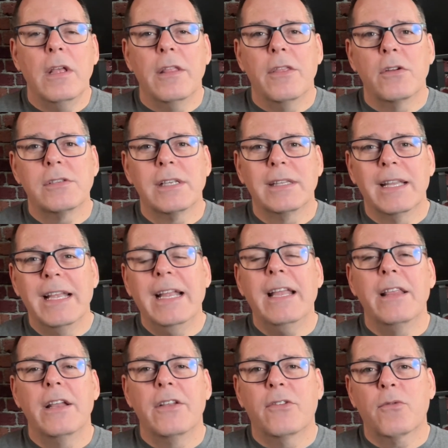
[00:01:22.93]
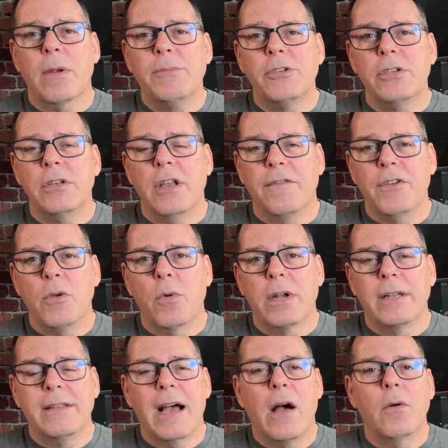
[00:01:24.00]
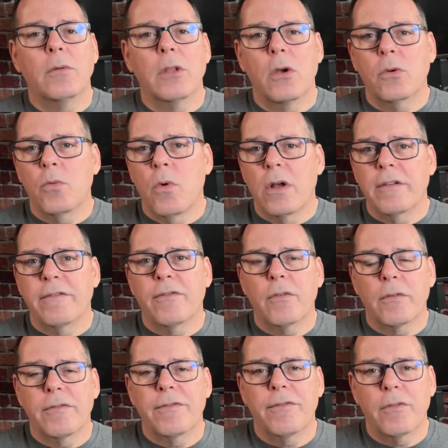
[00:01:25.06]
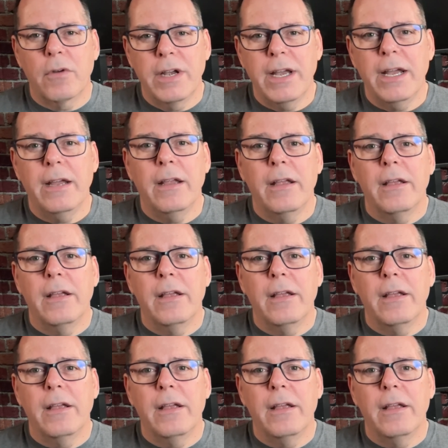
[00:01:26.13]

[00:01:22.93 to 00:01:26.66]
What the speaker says: There's a link in the description if you want to download one for free.